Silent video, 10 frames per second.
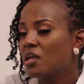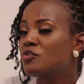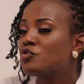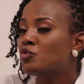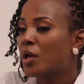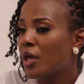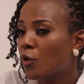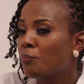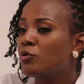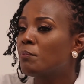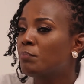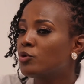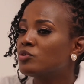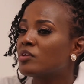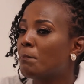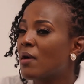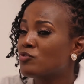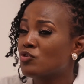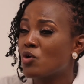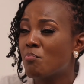is to help you build a
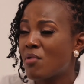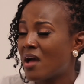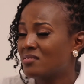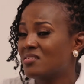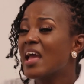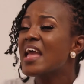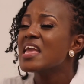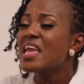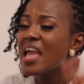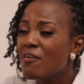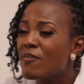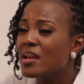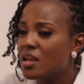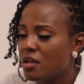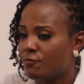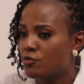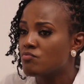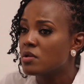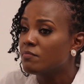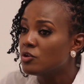personal brand, even if
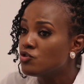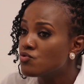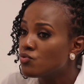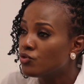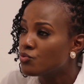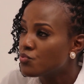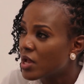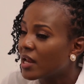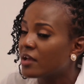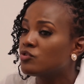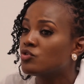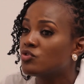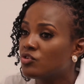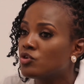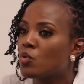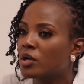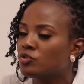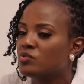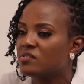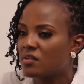you realize you still want
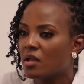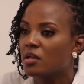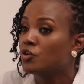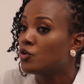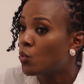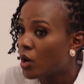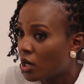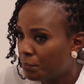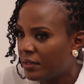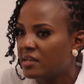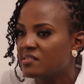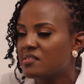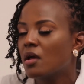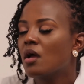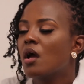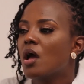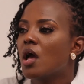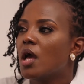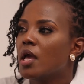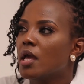to stay in your workplace.
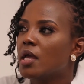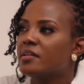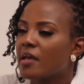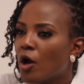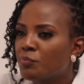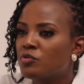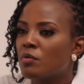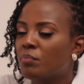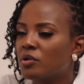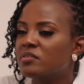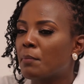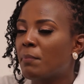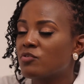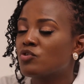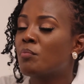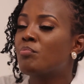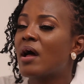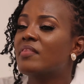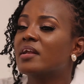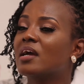It helps you build a personal
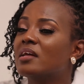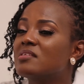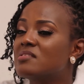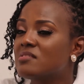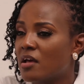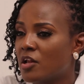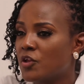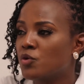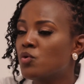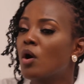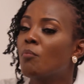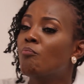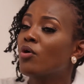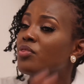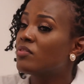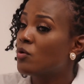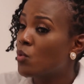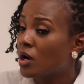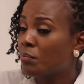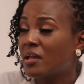brand that can sell you both in the
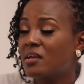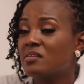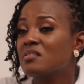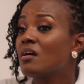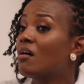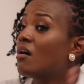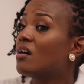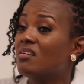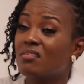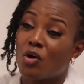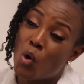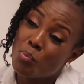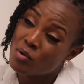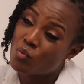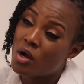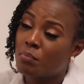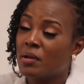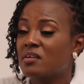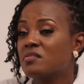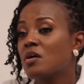workplace, in the corporate
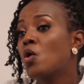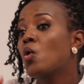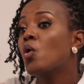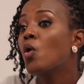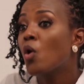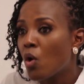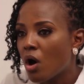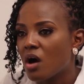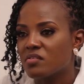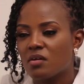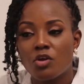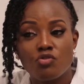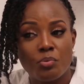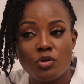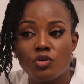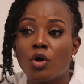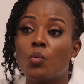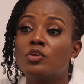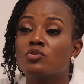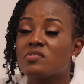workplace, or as an entrepreneur
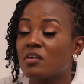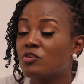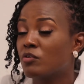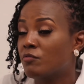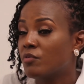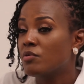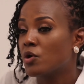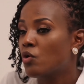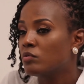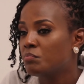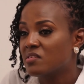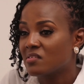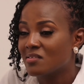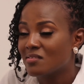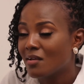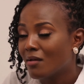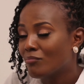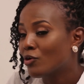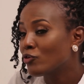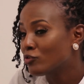when you start your very own business.
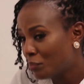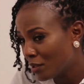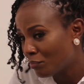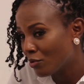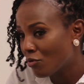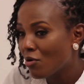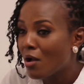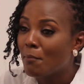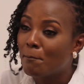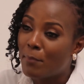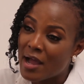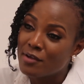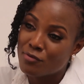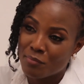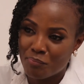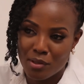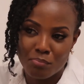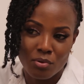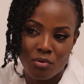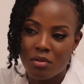Because people buy from
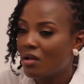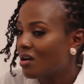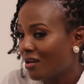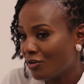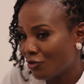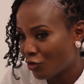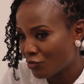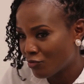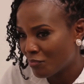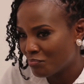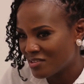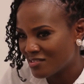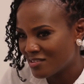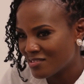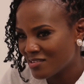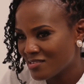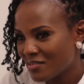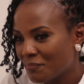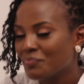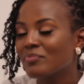people and not from businesses.
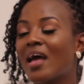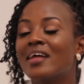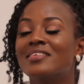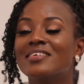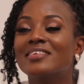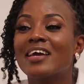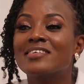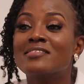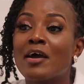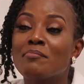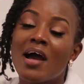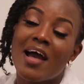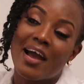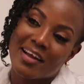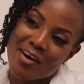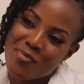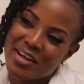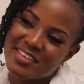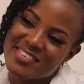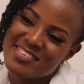Until next time, I can't
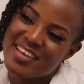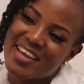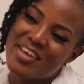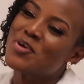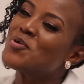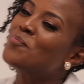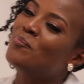wait to see you.